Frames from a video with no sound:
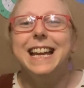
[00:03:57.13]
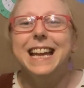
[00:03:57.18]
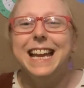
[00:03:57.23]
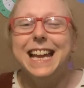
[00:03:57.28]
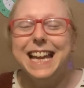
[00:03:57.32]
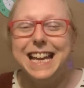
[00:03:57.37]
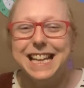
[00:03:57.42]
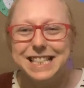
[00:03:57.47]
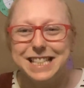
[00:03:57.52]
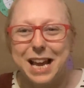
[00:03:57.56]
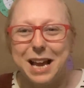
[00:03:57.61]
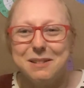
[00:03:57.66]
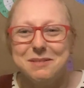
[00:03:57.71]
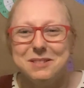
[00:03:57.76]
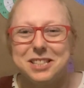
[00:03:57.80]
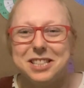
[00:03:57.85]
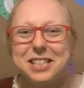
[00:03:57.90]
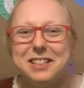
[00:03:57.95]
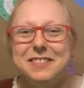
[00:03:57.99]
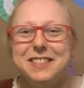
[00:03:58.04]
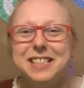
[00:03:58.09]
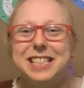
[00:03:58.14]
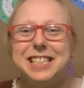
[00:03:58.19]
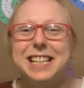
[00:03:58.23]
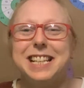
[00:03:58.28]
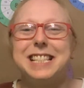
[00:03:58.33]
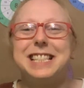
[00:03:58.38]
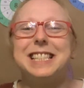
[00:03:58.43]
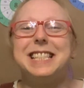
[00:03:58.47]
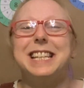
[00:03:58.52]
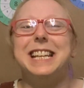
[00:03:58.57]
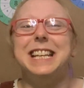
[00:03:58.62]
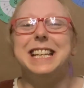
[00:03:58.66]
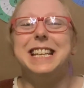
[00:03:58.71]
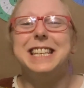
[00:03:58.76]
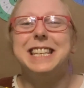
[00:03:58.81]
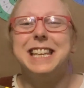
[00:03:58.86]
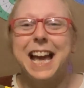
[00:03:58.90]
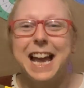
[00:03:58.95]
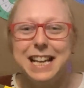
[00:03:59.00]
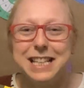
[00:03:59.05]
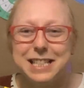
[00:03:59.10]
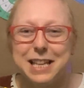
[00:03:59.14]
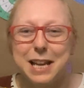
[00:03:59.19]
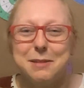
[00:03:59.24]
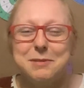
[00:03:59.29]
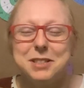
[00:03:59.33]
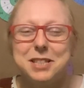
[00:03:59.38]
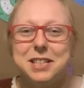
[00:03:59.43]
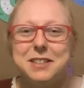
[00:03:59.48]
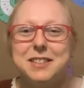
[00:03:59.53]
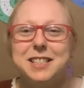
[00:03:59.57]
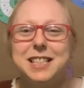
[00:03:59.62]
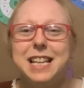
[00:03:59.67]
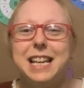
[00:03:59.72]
8 times 2 is 16, 9 times 2 is